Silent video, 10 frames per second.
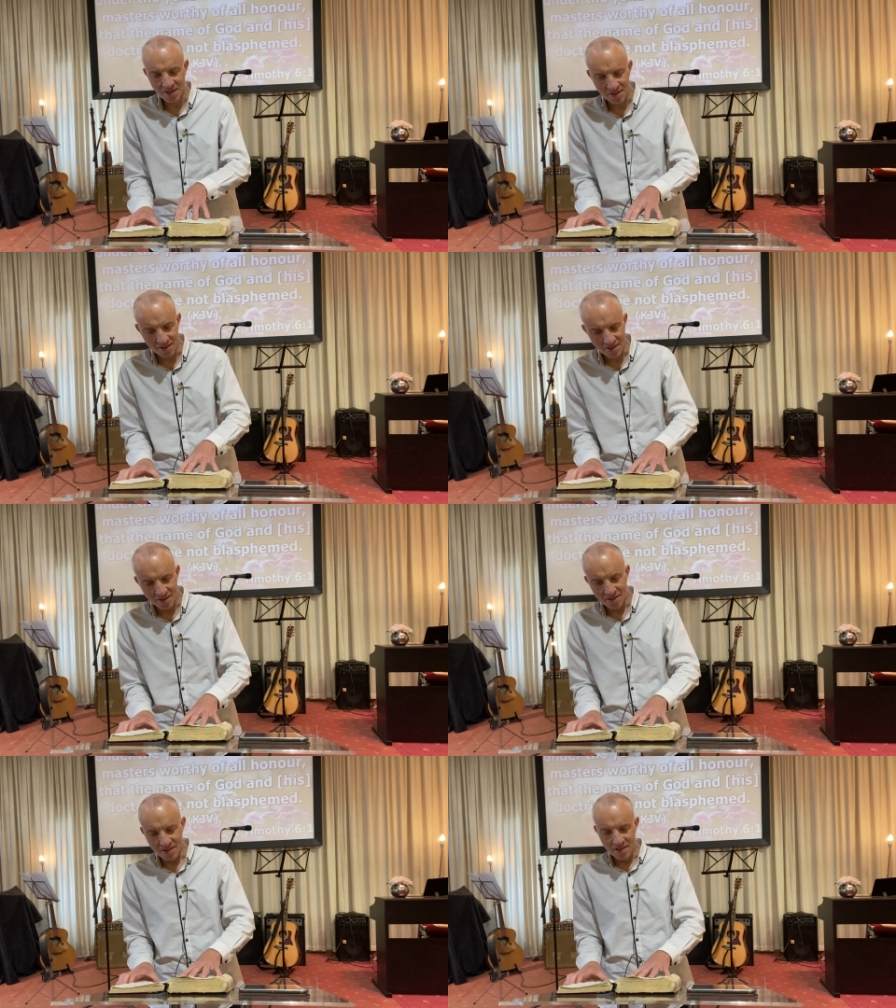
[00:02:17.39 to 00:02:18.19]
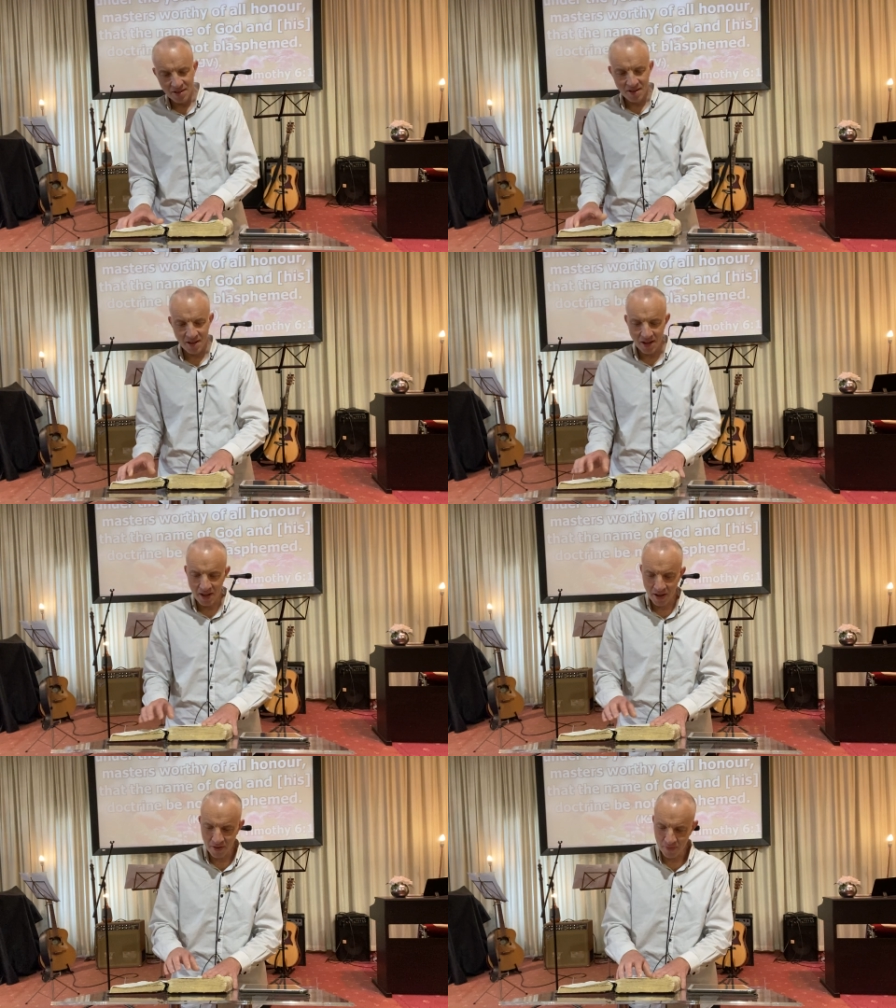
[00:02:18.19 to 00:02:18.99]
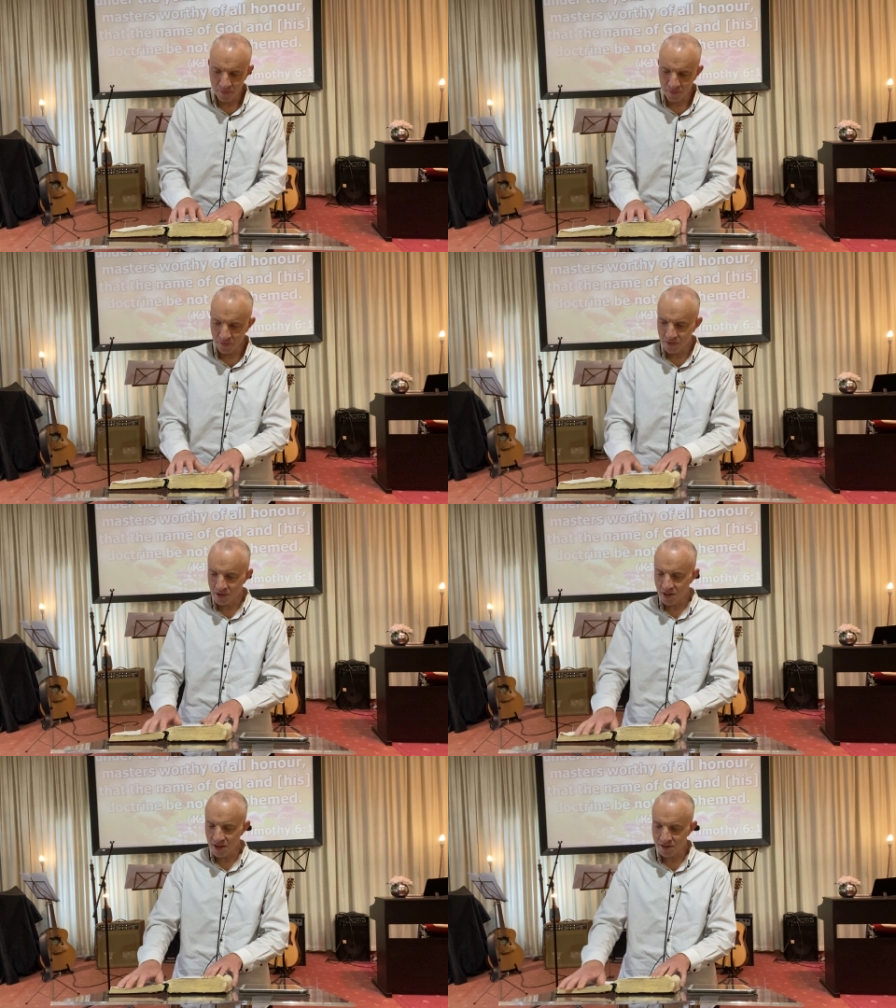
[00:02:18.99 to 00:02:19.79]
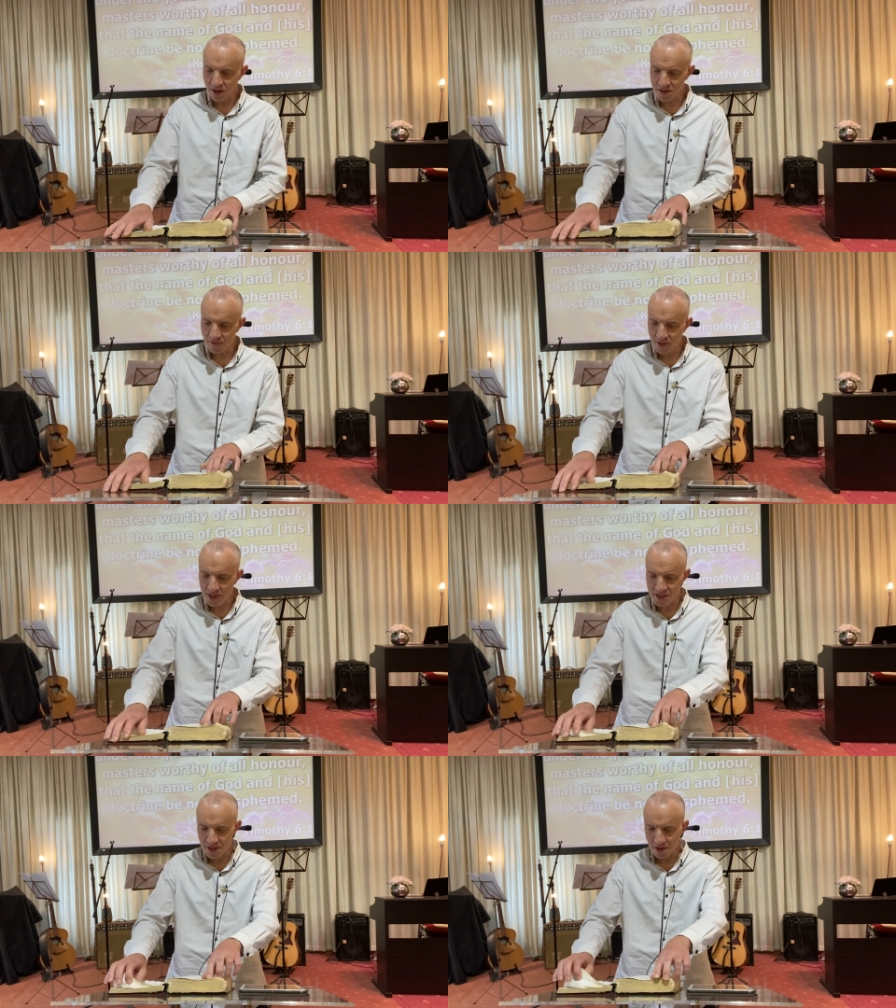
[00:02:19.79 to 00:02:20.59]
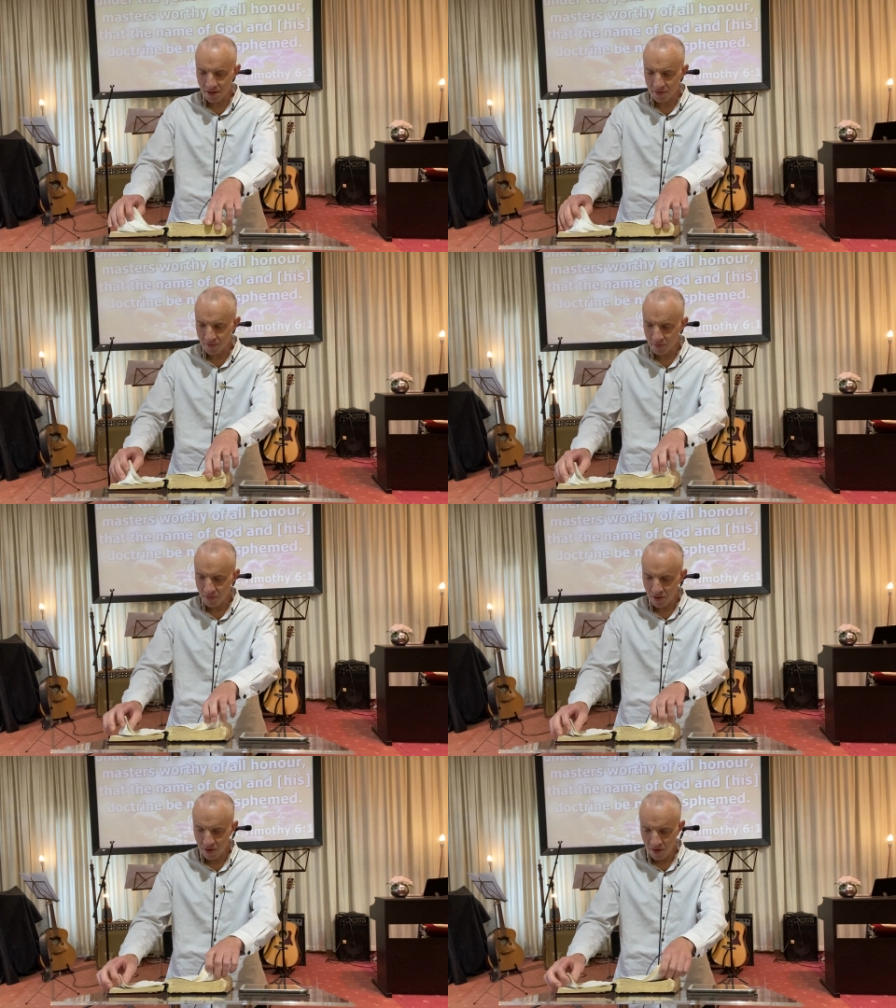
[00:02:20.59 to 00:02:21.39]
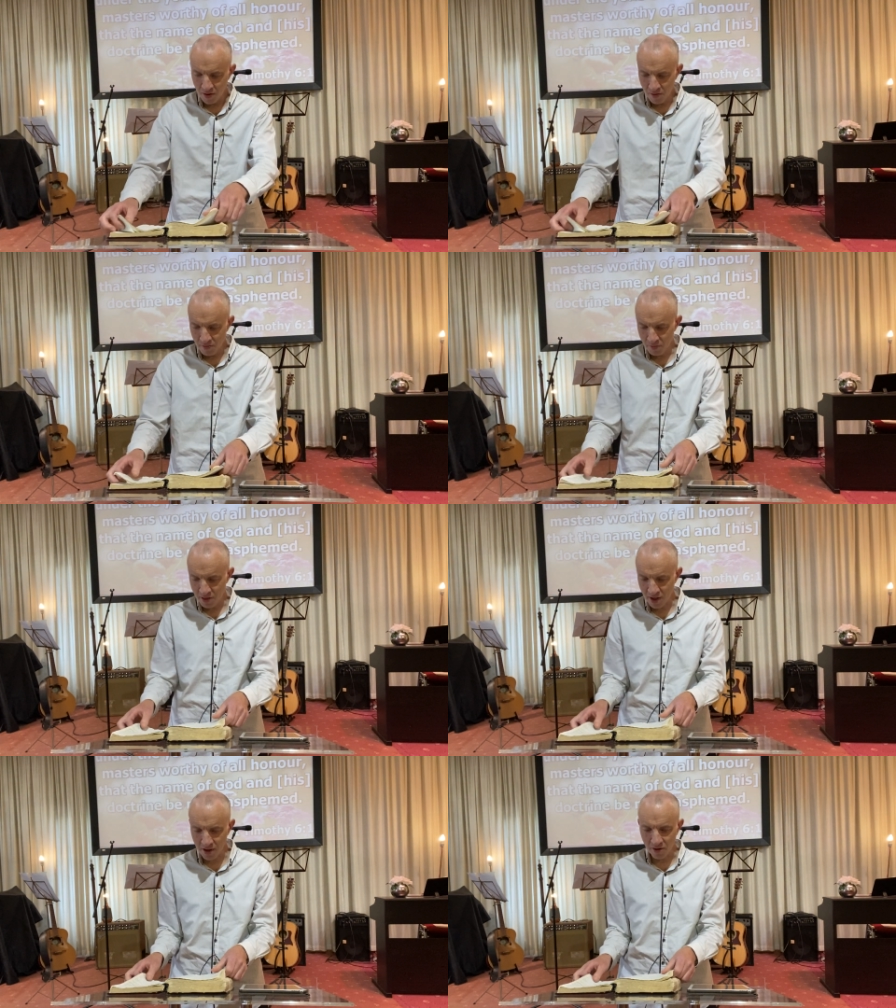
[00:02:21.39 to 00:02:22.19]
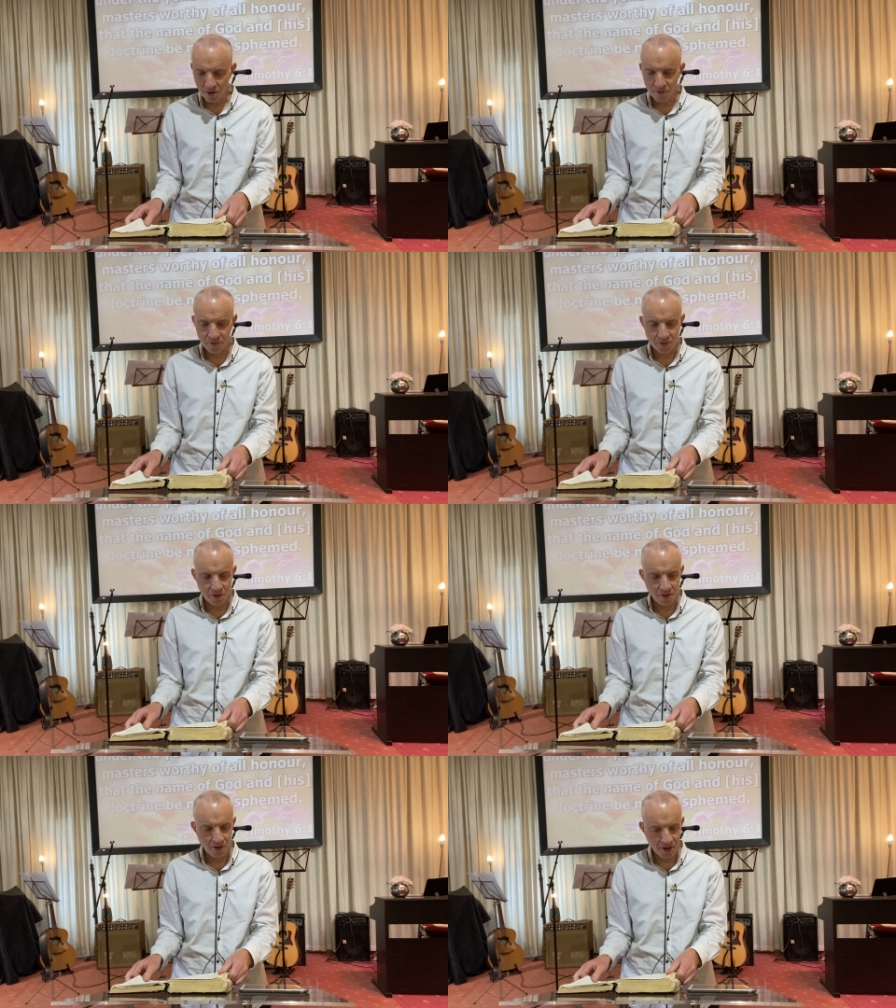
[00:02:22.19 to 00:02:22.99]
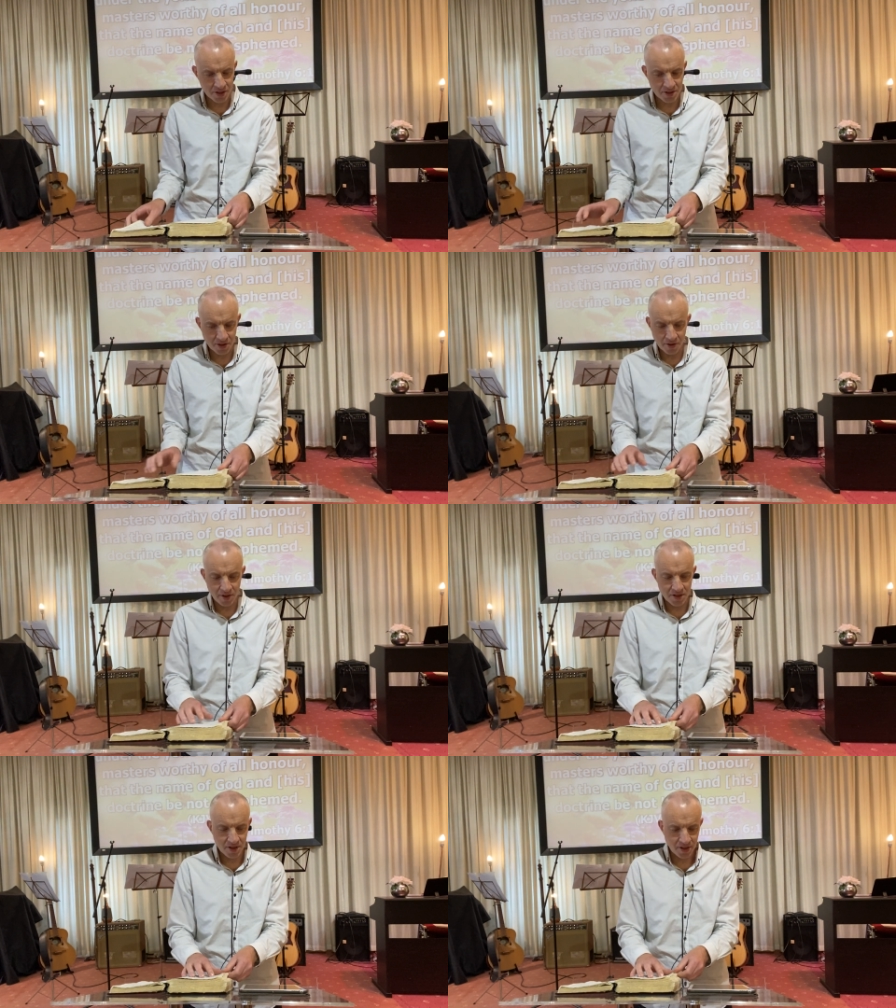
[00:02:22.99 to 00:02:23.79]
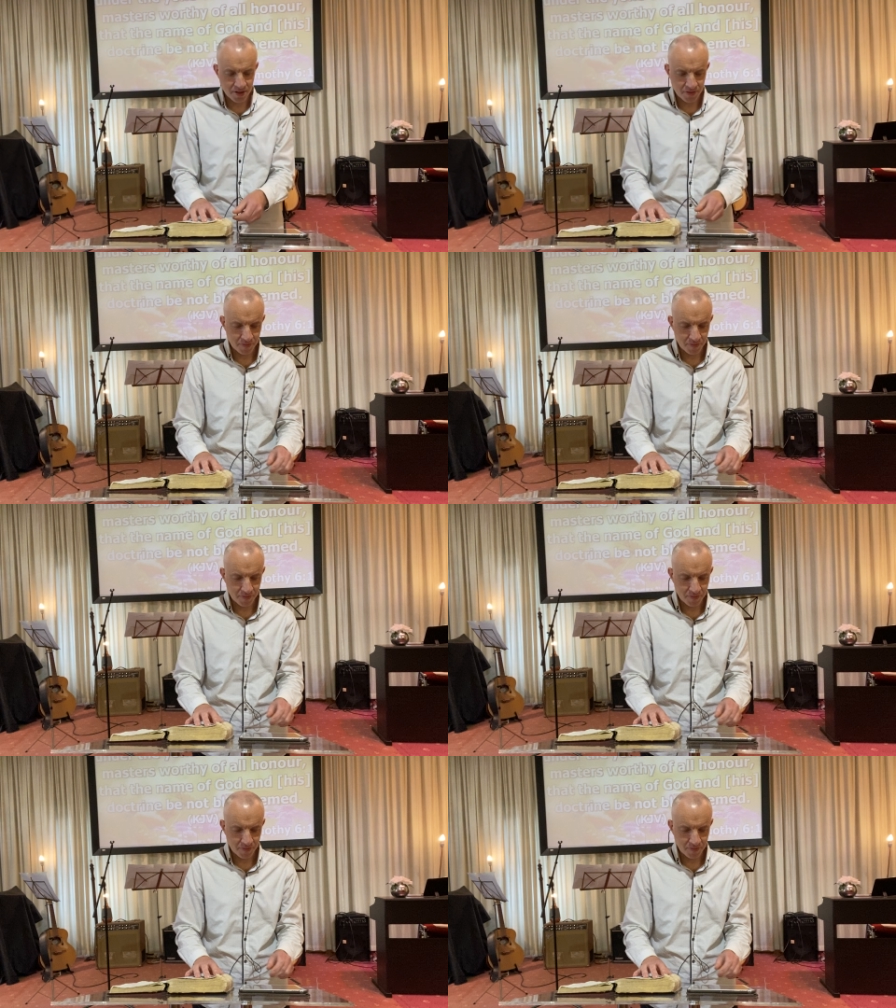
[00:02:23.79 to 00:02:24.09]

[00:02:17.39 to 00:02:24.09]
Yeah. Uh, there's lots, lots of needs there, and we thank God for the grace to do these things.